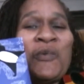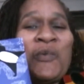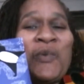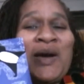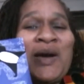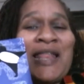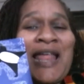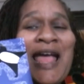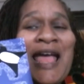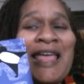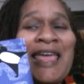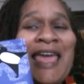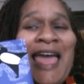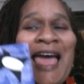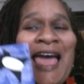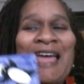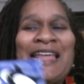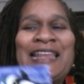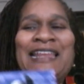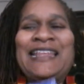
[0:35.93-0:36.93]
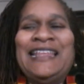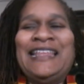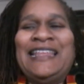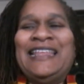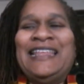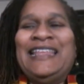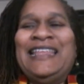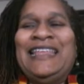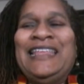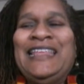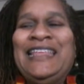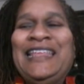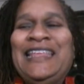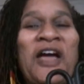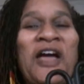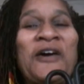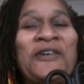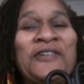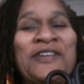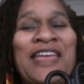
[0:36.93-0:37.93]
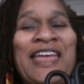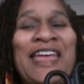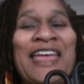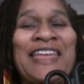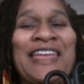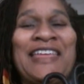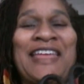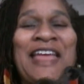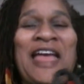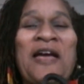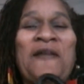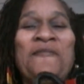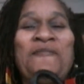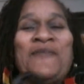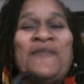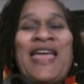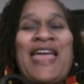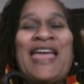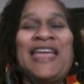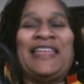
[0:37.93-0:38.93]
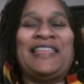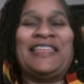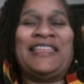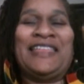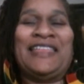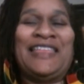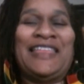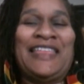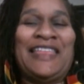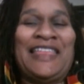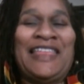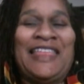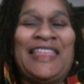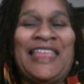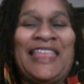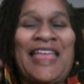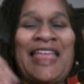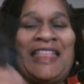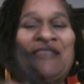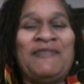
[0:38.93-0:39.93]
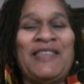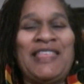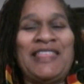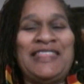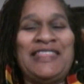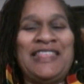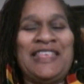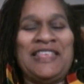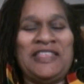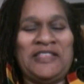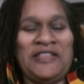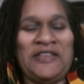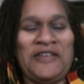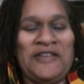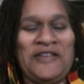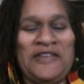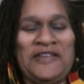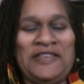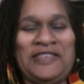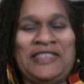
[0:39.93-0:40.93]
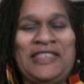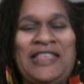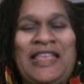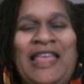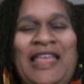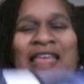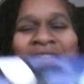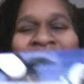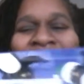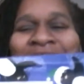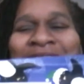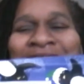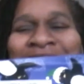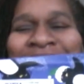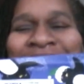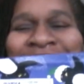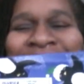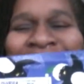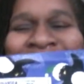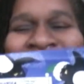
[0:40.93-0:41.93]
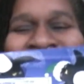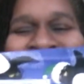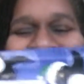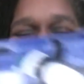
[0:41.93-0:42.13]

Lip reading: what I got. Okay, I'm back. Got my scissors. Isn't it